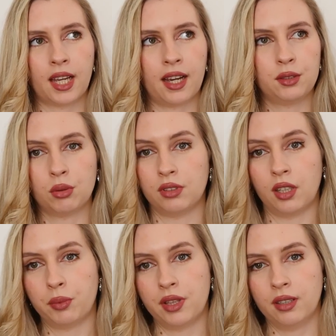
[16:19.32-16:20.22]
I don't
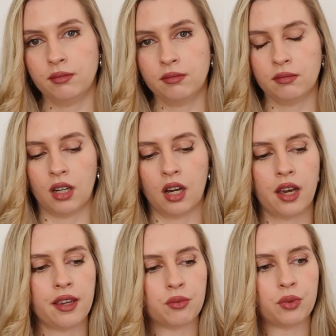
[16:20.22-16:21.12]
deal with them.
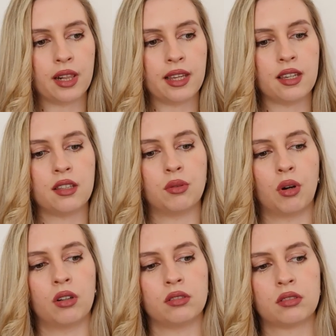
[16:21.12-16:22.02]
I really
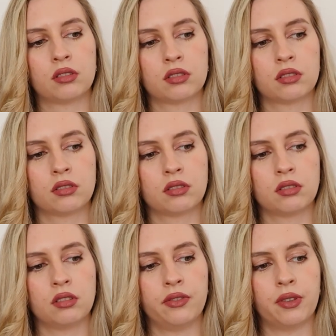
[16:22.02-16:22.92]
don't
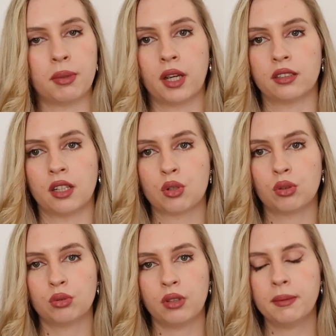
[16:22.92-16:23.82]
even pay
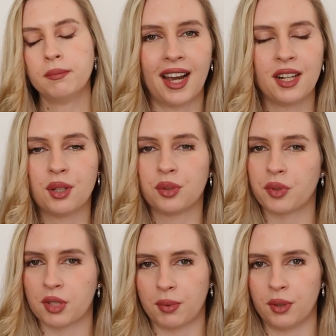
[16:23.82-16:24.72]
attention to them. I don't
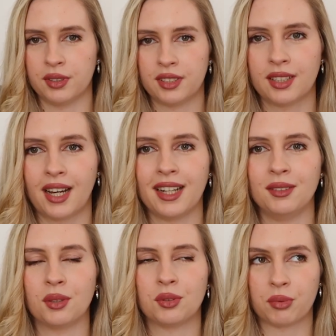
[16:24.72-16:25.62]
respond. I
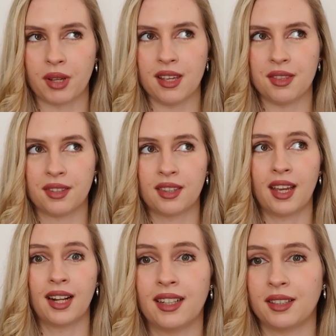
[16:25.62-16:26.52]
don't read.
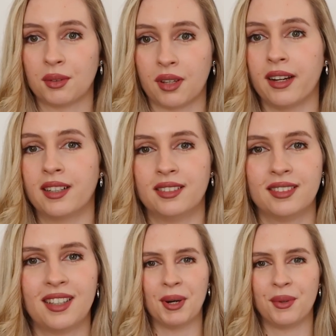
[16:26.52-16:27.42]
And I don't care
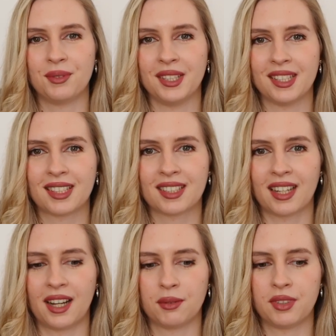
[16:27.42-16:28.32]
about these
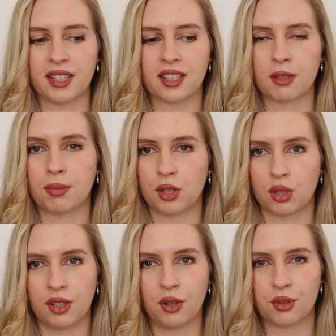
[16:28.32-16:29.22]
kind of things,
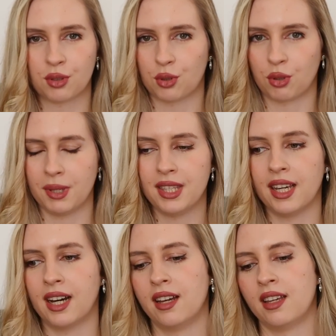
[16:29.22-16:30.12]
especially on social
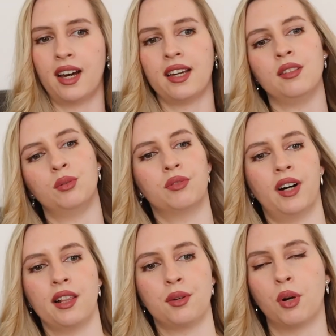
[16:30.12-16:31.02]
media. I do
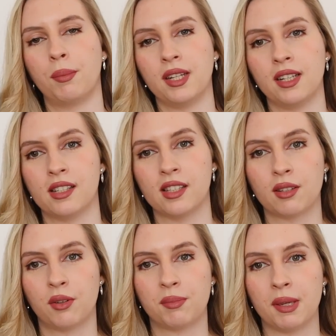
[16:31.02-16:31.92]
value opinions
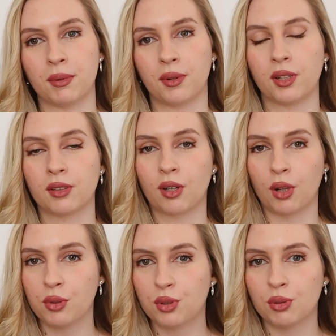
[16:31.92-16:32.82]
of people
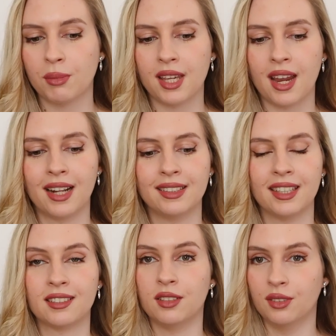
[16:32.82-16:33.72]
close to me and
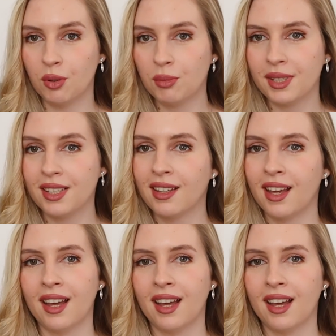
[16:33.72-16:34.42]
that know me,